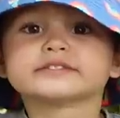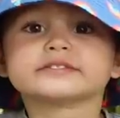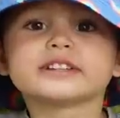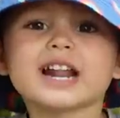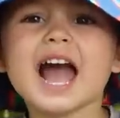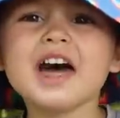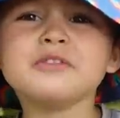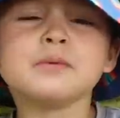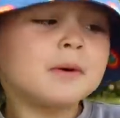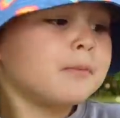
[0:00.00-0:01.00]
Come
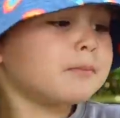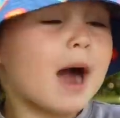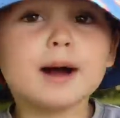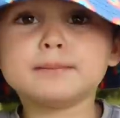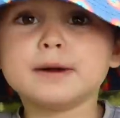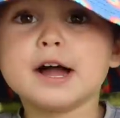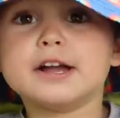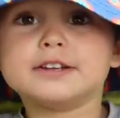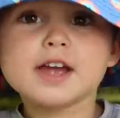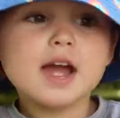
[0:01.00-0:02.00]
with um, me.
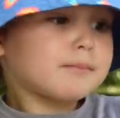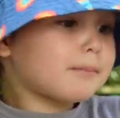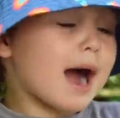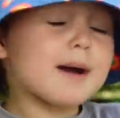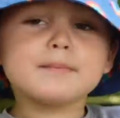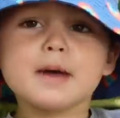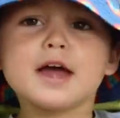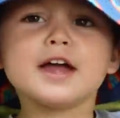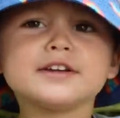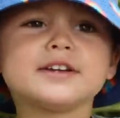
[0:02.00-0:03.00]
Mummy,
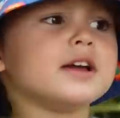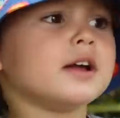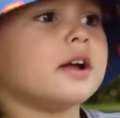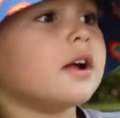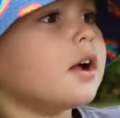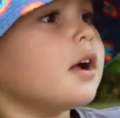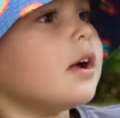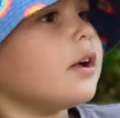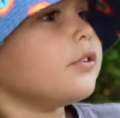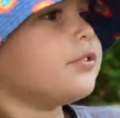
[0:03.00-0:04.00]
Mummy.
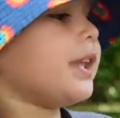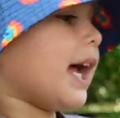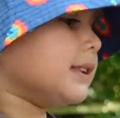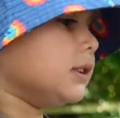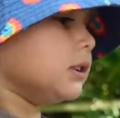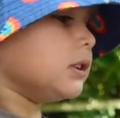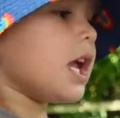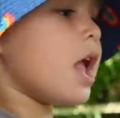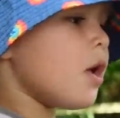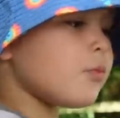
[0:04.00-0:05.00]
That
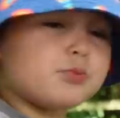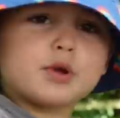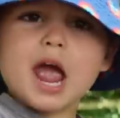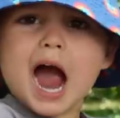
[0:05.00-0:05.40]
is